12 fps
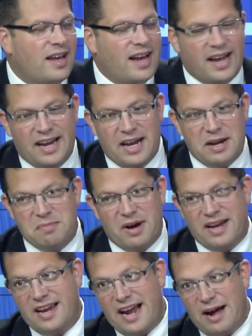and
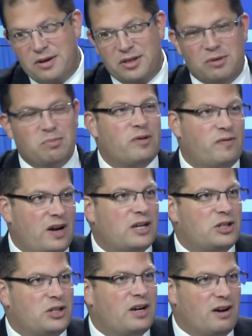anybody out in the
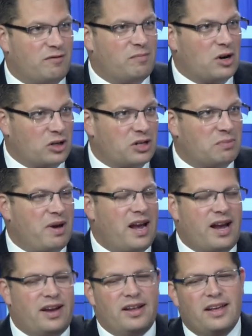profession of marching
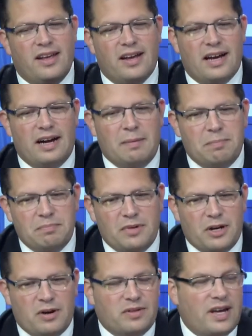band,
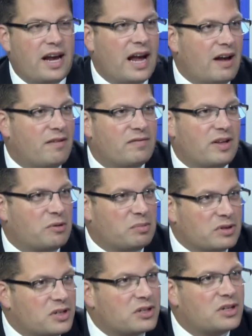they have their
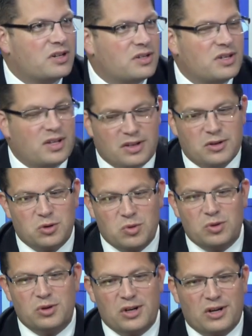positions, and the
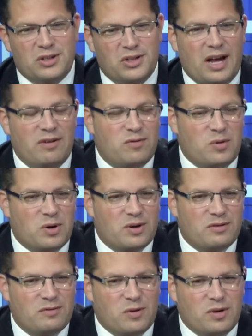schools are set
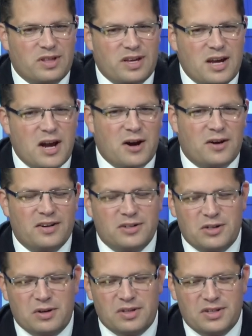for the year, and
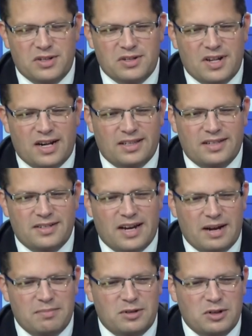so this is not the
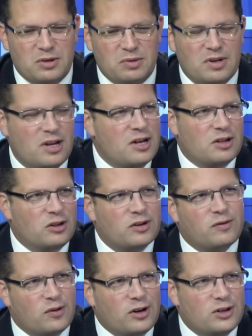time to
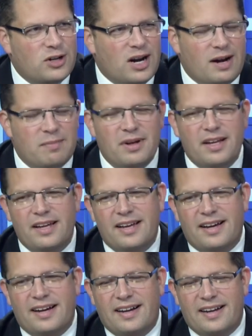look for a job
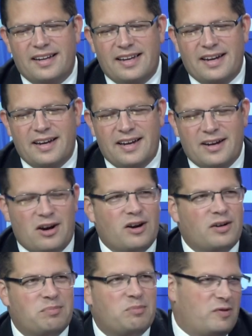in
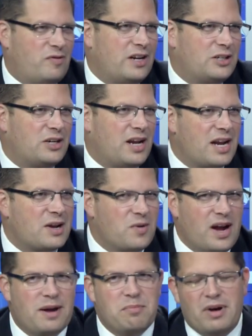our profession
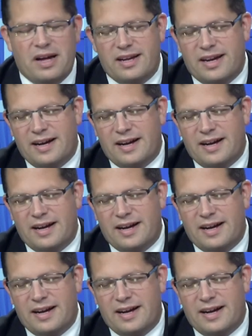anyway. But